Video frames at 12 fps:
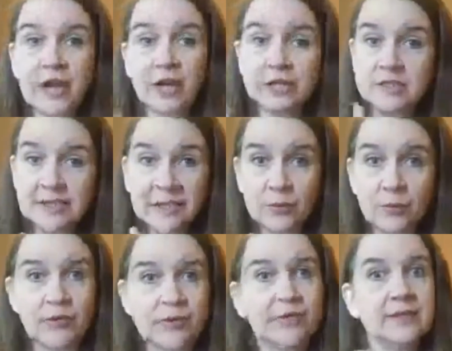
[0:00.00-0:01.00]
Our second
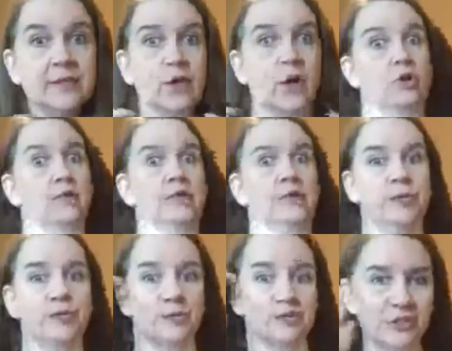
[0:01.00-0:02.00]
one is longer than we
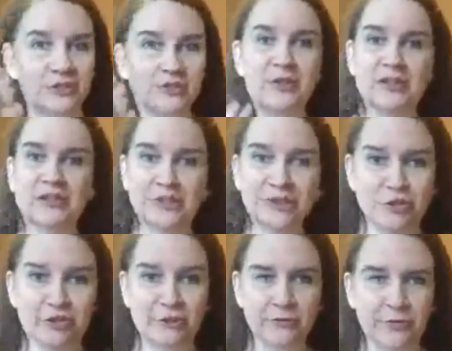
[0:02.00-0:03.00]
usually
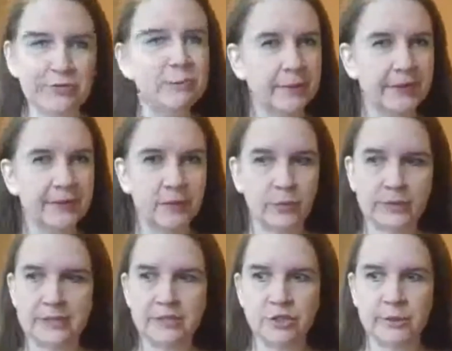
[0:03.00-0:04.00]
read, but I think we
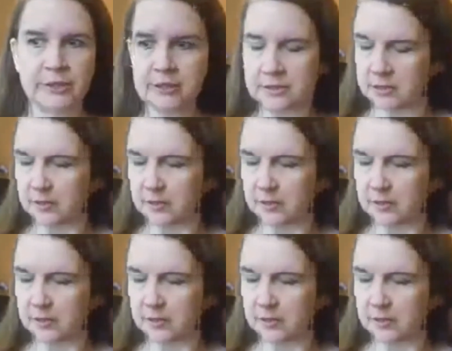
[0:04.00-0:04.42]
can do it.